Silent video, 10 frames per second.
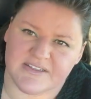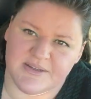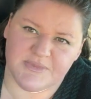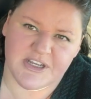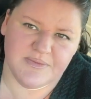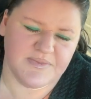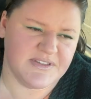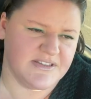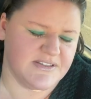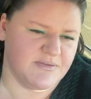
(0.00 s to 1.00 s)

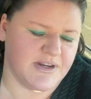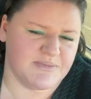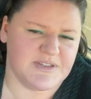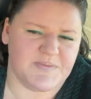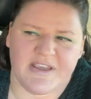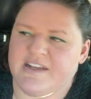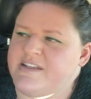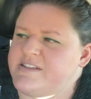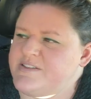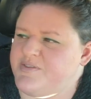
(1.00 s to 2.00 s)
sometimes when I'm speaking in
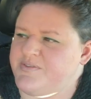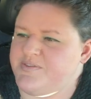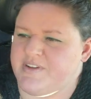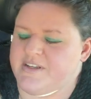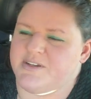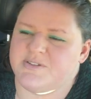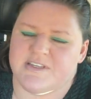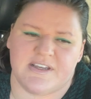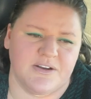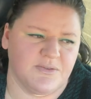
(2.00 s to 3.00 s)
these videos,
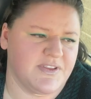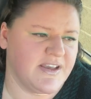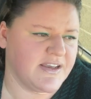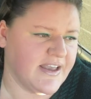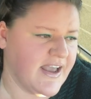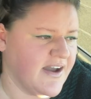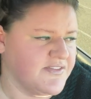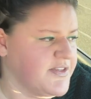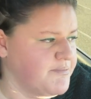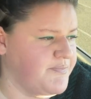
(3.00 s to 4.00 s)
like, I don't think I have
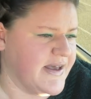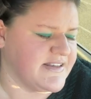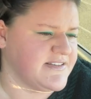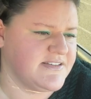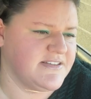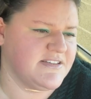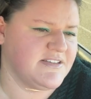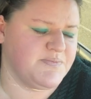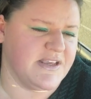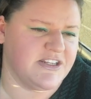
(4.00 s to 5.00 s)
the best
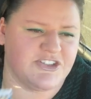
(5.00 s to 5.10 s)
speech.